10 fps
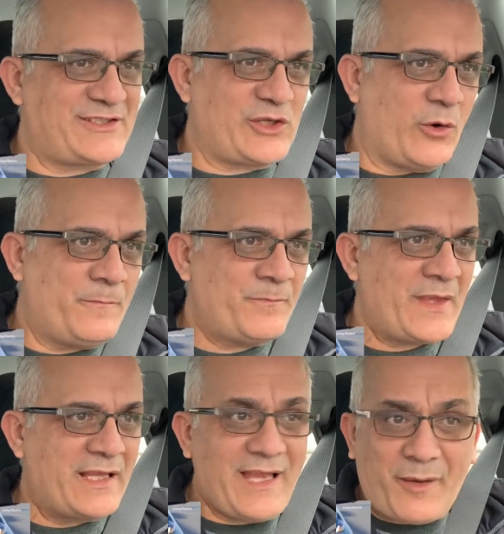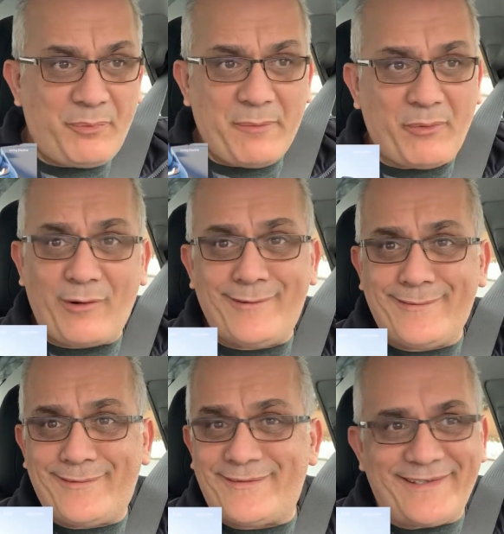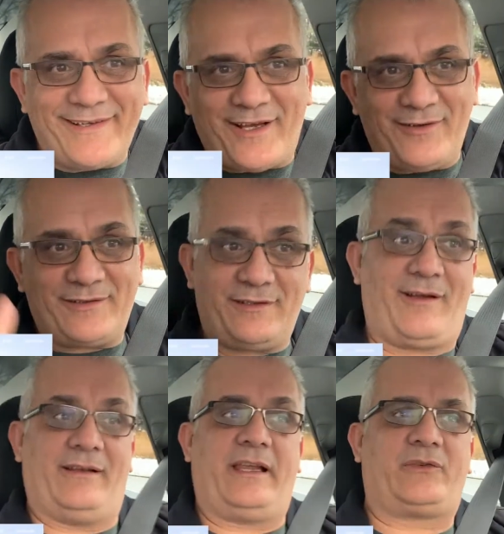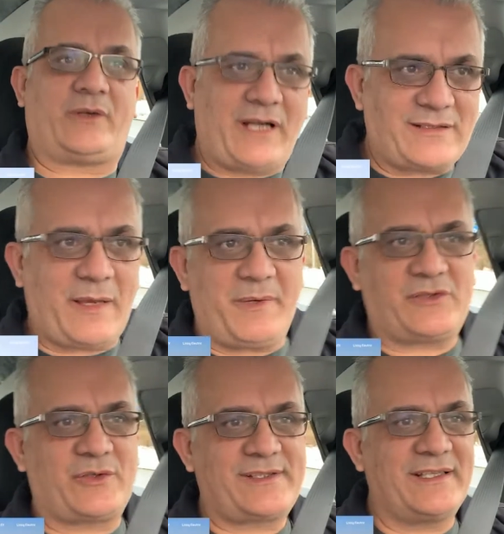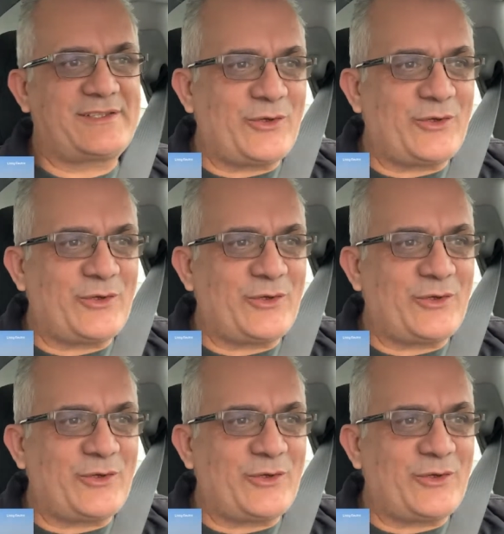So there are people who, you know, electric cars, I'm interested.